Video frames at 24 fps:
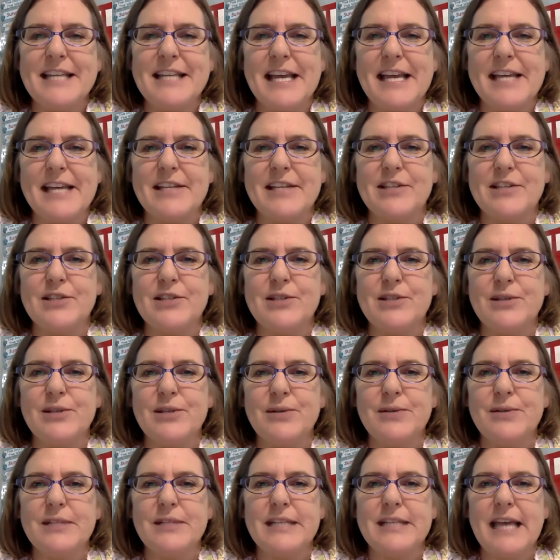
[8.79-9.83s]
Today is
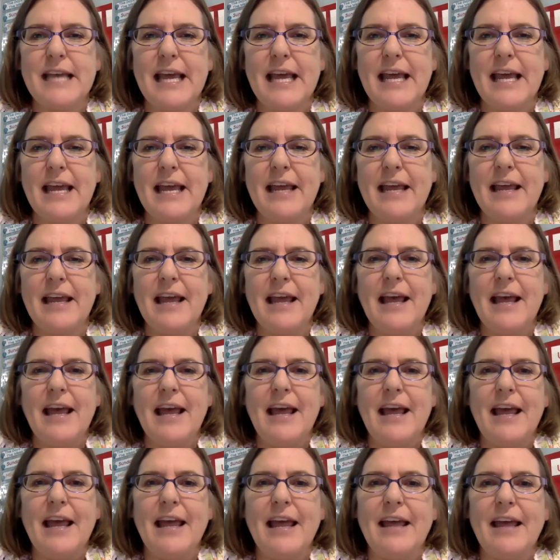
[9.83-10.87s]
Tuesday,
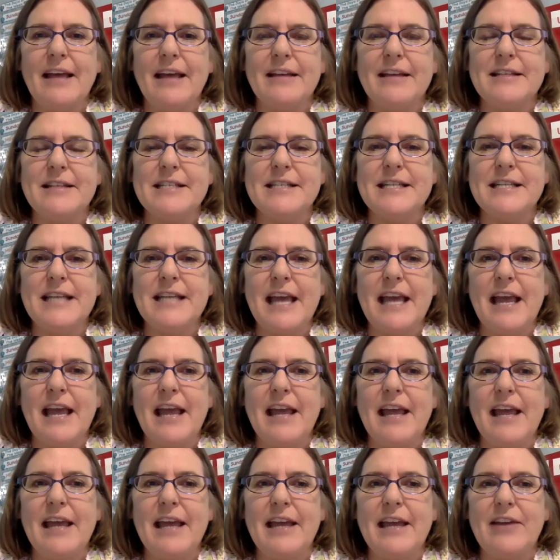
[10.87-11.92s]
and
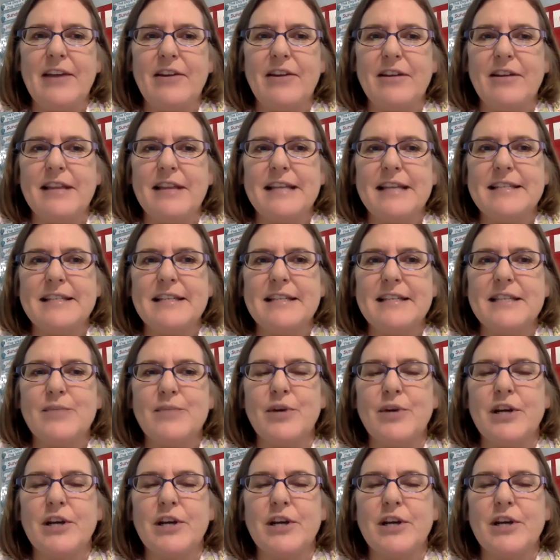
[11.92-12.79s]
today in our lessons,